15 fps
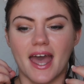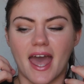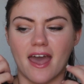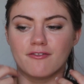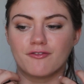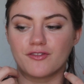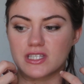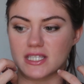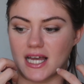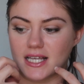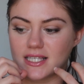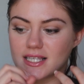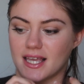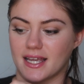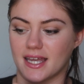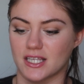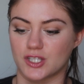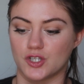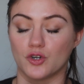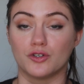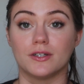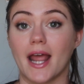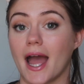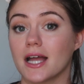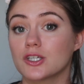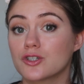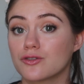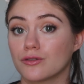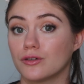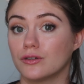emphasizes, I guess, your
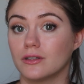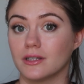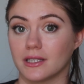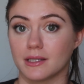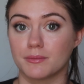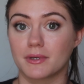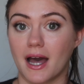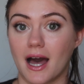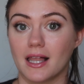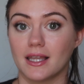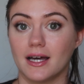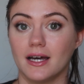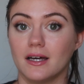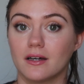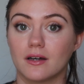natural lip color